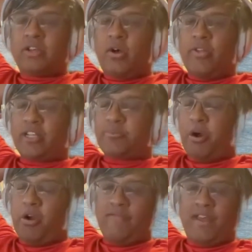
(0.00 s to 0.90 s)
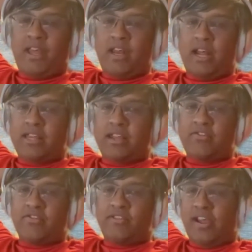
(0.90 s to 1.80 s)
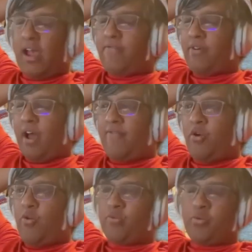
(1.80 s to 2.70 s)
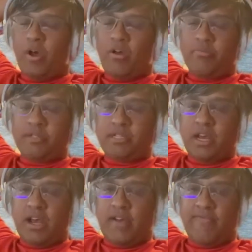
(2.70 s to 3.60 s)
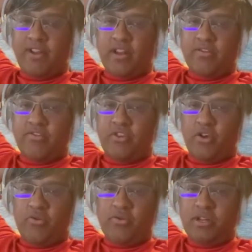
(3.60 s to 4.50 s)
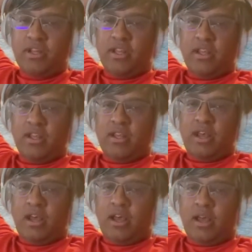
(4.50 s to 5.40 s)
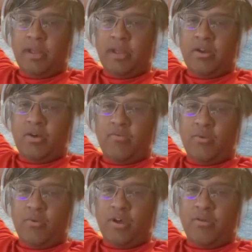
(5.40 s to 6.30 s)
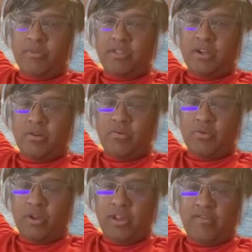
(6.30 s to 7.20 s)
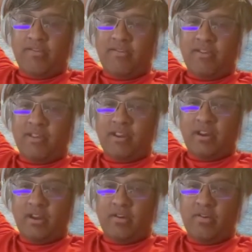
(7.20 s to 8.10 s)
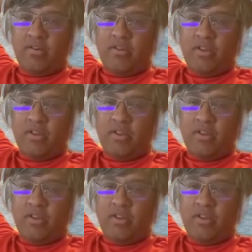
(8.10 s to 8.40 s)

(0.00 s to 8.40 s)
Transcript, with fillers: So that's part of it. I think it's just like I've overwhelmed. I've flooded the zone, and overwhelmed their worries. So